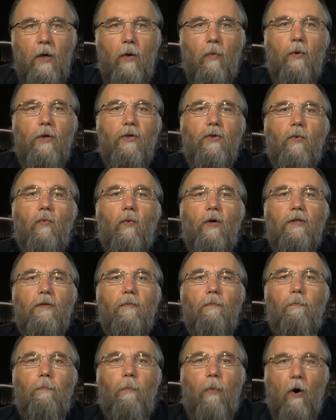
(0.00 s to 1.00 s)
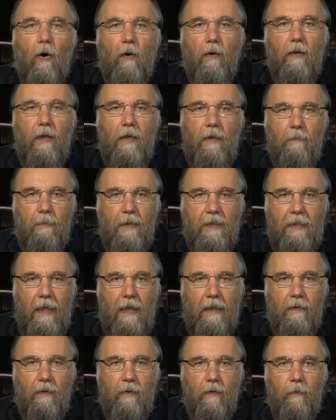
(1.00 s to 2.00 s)
which was born in
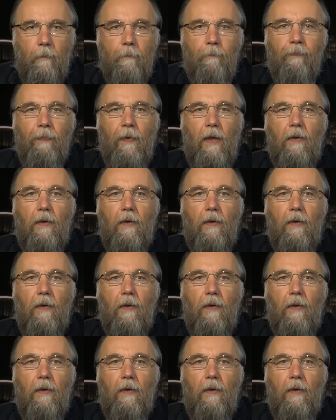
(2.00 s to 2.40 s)
Byzantium,